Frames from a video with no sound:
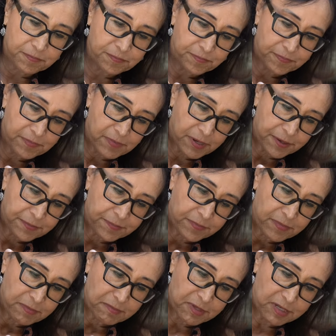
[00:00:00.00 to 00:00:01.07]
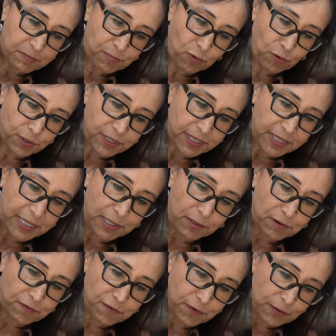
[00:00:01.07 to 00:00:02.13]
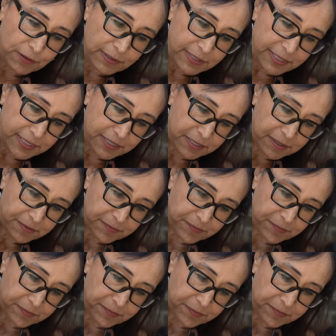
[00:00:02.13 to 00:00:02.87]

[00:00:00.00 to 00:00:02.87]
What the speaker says: I'm going to pour it in here first.